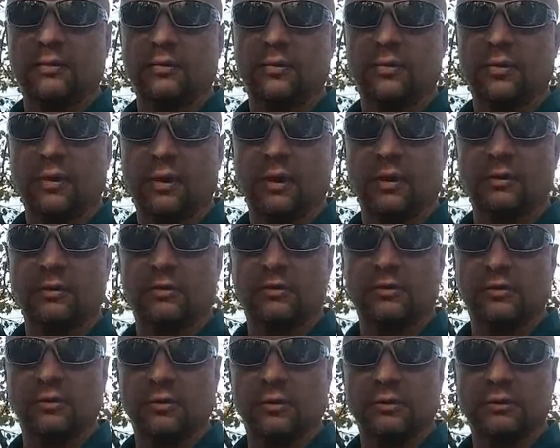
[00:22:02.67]
with God and
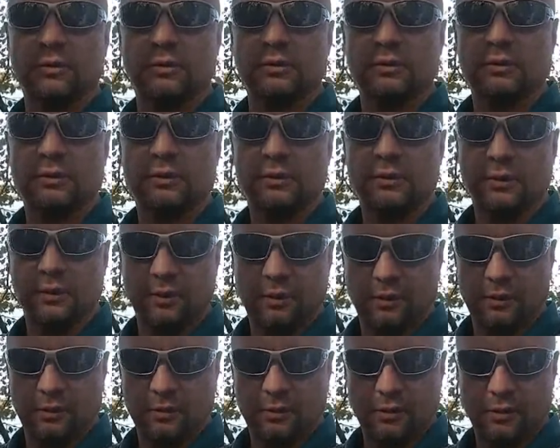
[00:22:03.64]
Source,
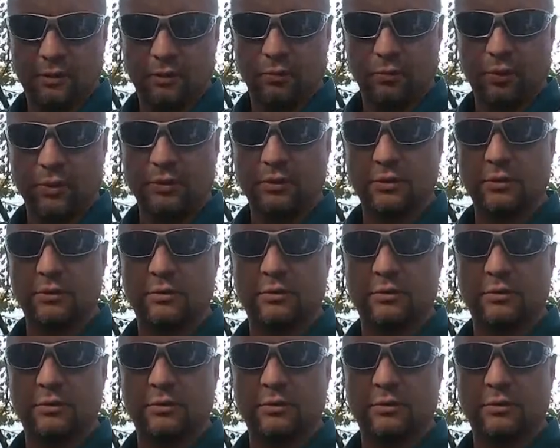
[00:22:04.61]
and the rest